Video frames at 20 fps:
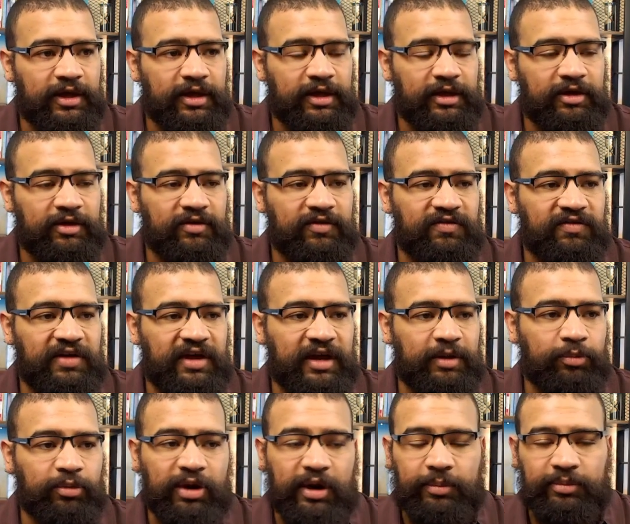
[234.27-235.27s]
if a
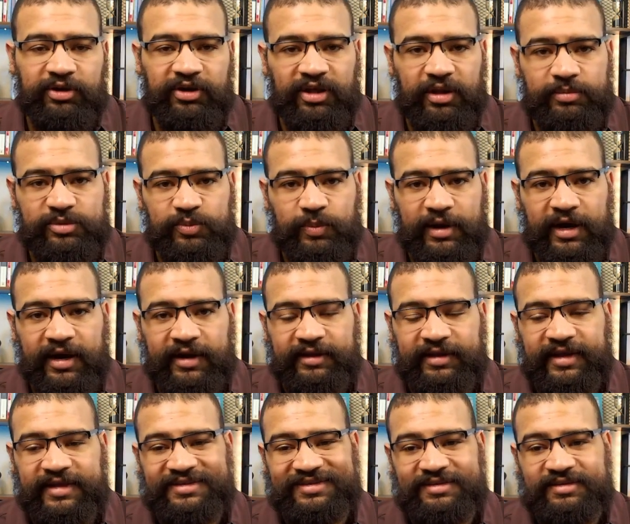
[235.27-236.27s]
property comes back and it
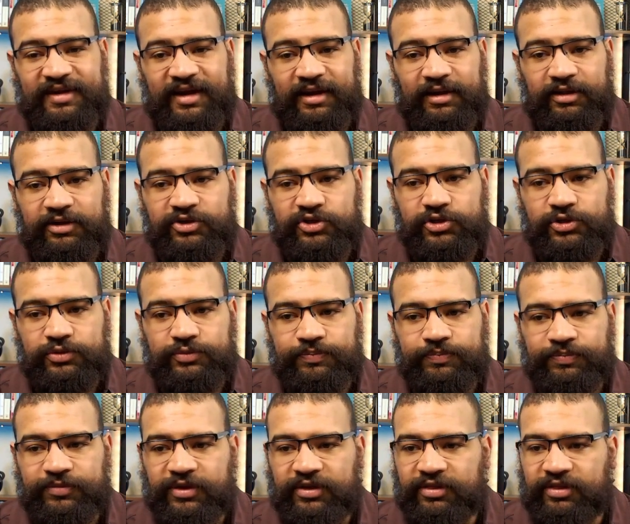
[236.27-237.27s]
has a title issue
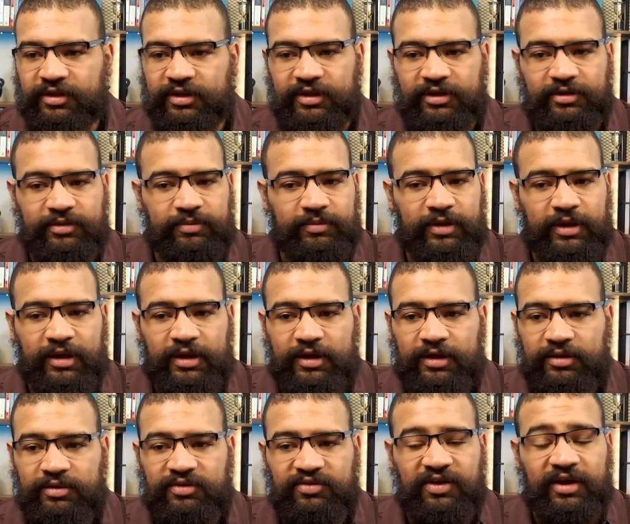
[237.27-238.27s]
then
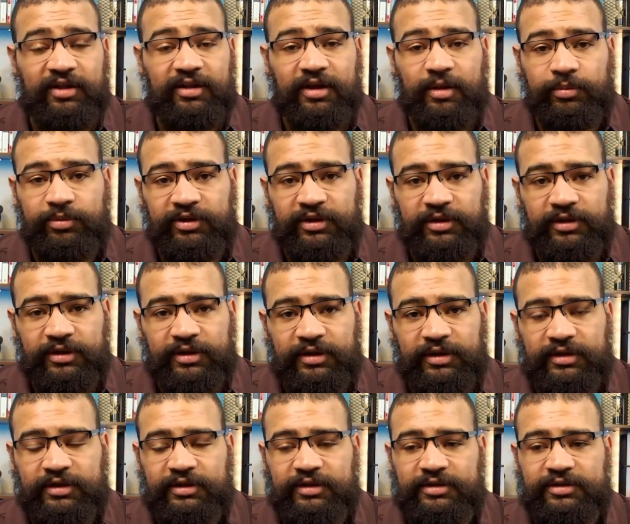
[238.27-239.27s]
the title company
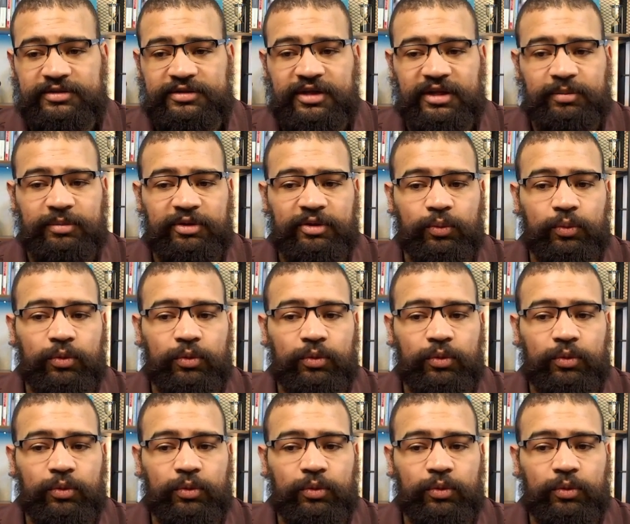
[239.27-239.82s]
is going to be the